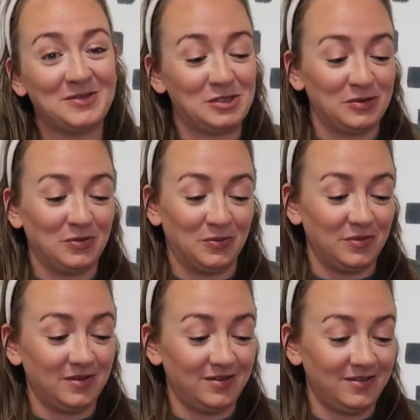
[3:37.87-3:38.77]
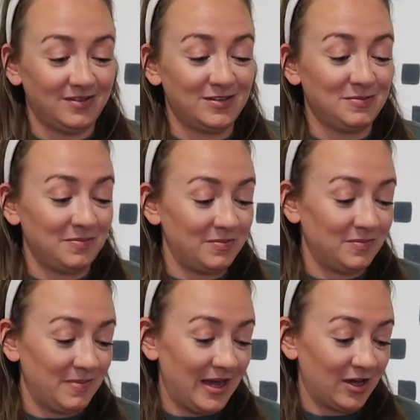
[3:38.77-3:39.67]
So
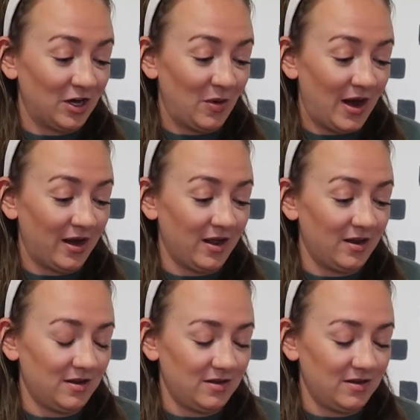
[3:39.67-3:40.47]
we'll make a go at it.